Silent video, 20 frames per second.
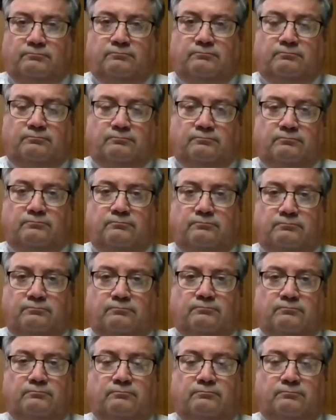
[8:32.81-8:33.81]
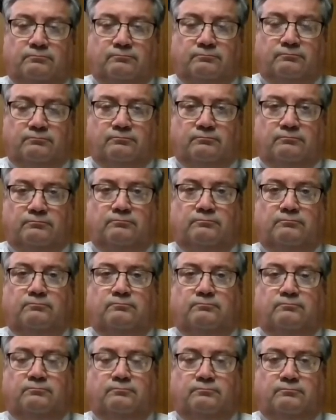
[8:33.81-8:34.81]

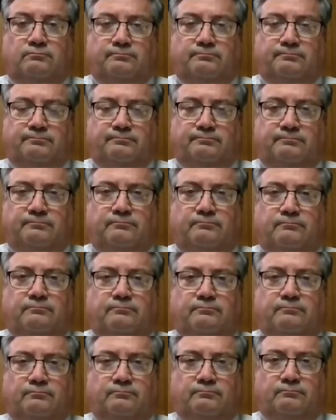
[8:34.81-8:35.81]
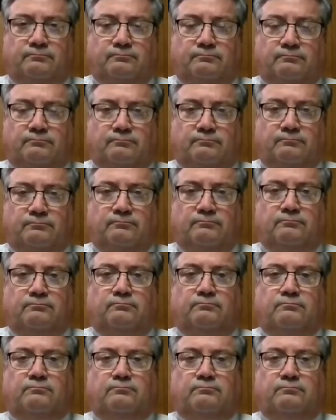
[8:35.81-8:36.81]

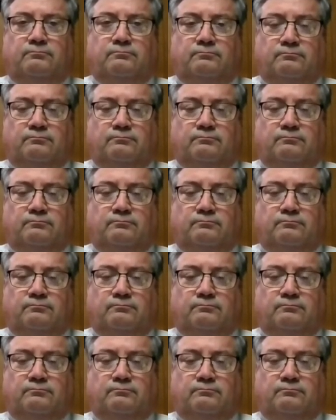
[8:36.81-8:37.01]
(silent)